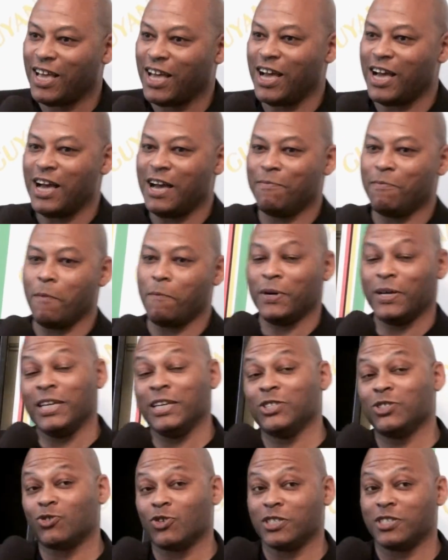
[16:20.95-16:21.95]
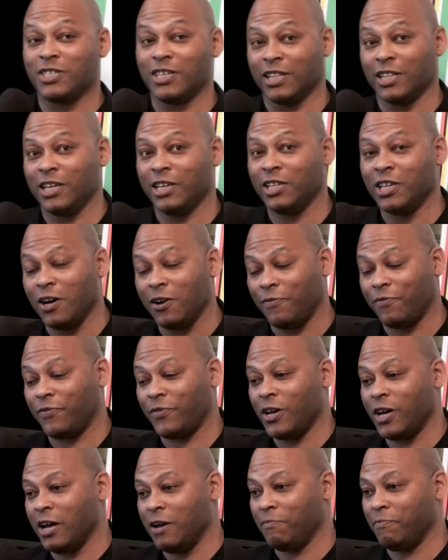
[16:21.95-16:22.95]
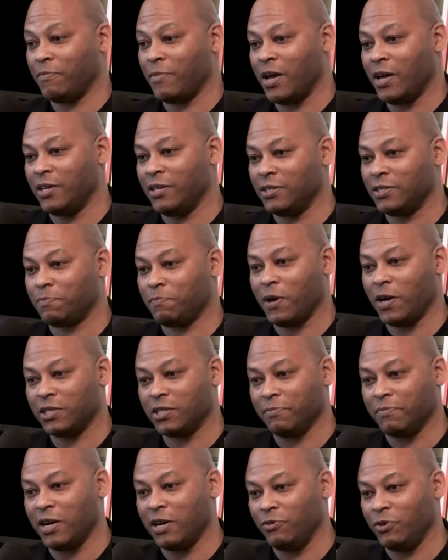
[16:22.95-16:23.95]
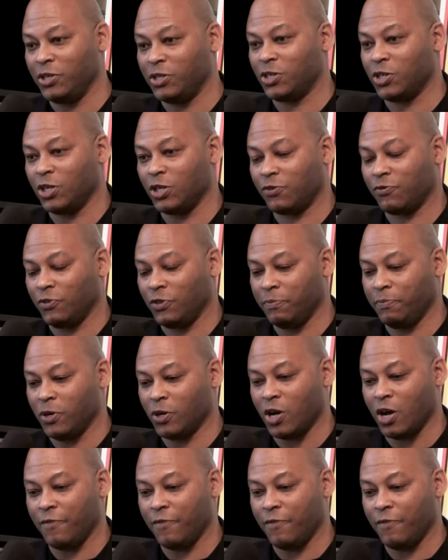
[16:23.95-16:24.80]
Um, but interestingly enough, um, as part of my research for the book,